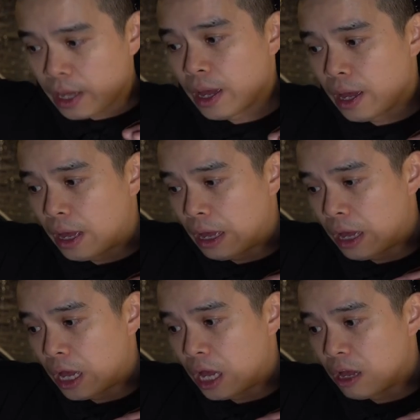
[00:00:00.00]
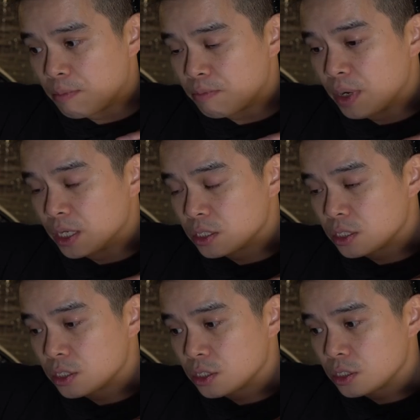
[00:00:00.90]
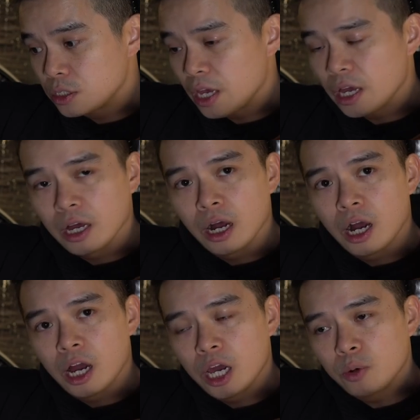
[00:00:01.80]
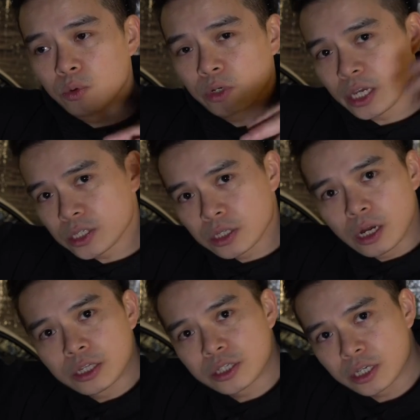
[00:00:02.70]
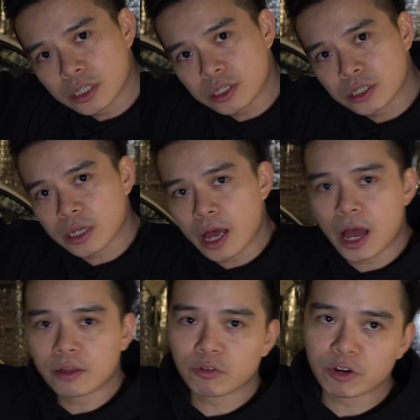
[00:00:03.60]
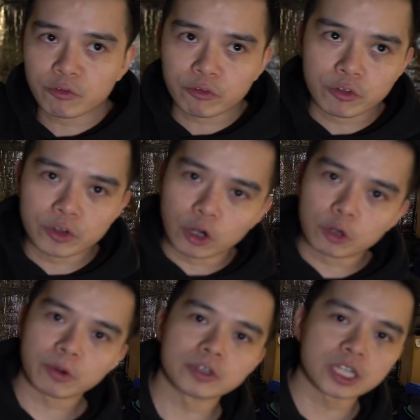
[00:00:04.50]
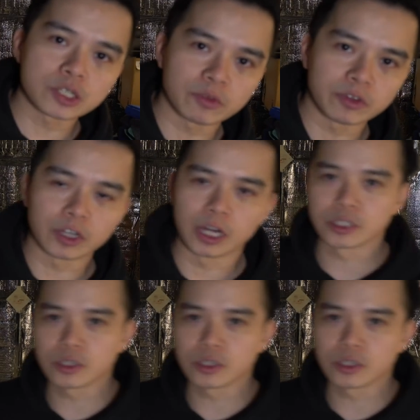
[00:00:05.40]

But yeah, I will get started and run through the whole process with you guys.